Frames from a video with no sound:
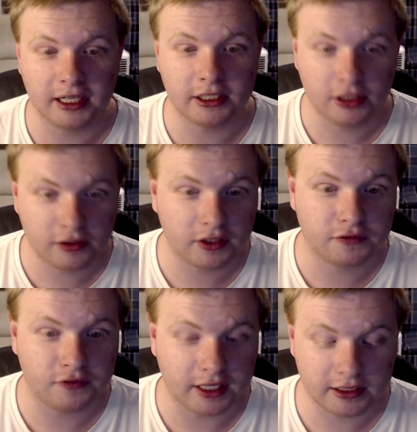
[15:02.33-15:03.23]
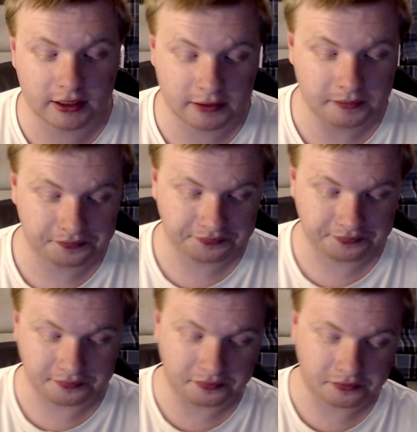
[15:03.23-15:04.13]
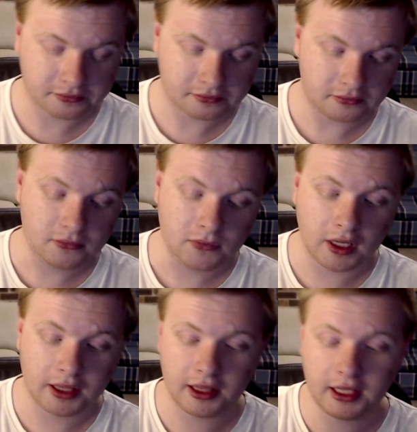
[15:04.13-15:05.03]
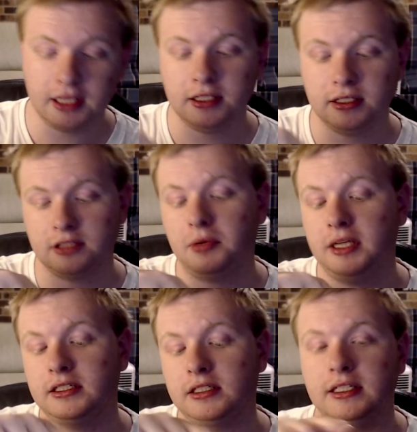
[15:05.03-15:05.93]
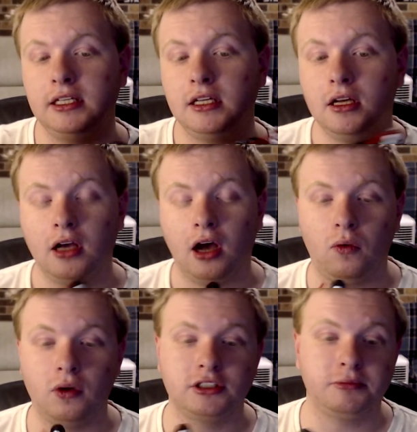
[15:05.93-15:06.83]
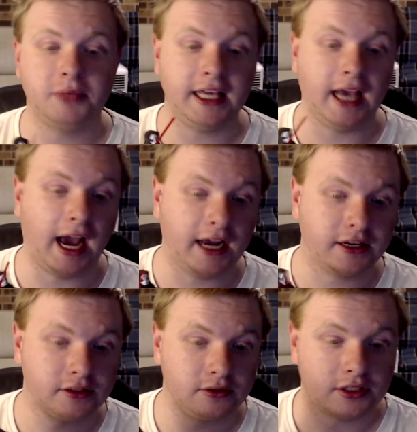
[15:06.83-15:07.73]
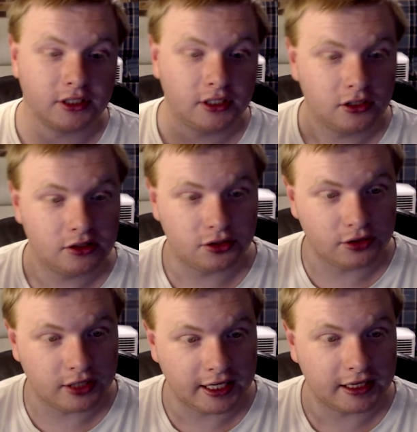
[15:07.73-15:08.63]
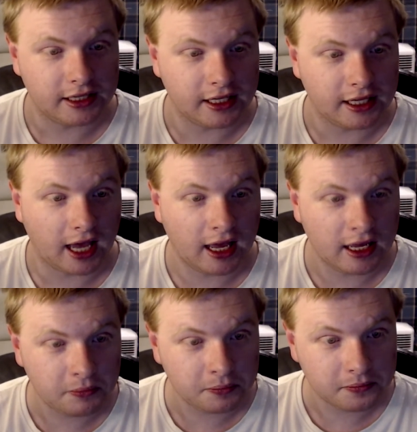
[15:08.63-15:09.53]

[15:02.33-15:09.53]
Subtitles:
universe figures, these especially, I want to be accurate to in the game,